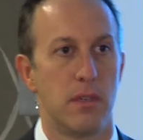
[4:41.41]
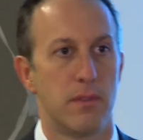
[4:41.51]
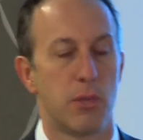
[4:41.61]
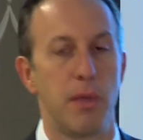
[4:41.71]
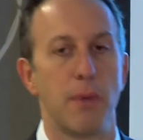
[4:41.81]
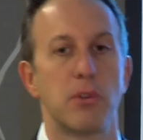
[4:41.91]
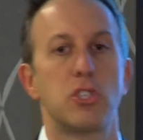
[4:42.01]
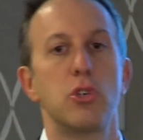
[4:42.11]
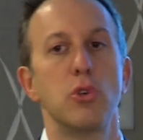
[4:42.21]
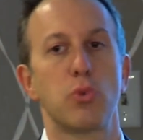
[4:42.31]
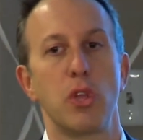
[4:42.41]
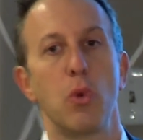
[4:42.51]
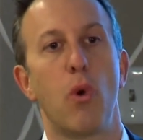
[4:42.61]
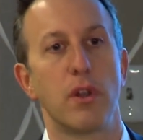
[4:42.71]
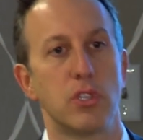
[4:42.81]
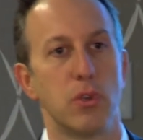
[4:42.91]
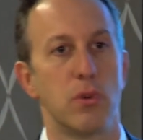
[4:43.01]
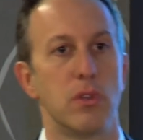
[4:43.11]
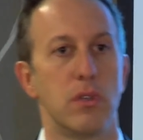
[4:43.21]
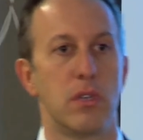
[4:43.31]
to be able to choose what you want to
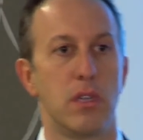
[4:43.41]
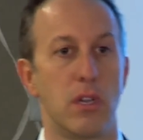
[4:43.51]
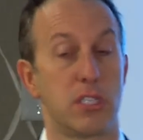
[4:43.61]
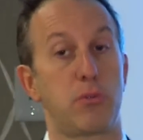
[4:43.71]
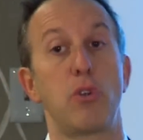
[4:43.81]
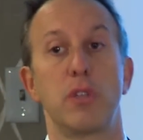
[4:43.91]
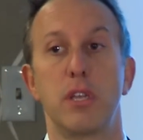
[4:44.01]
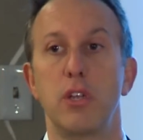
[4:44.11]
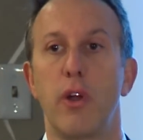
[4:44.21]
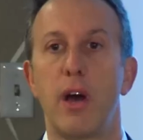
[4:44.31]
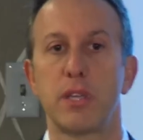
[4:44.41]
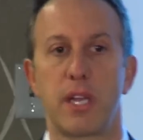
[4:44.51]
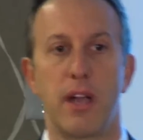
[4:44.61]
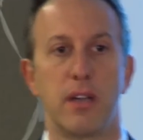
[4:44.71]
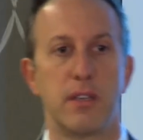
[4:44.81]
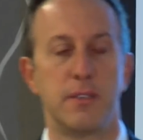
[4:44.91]
do, certainly in your healthcare.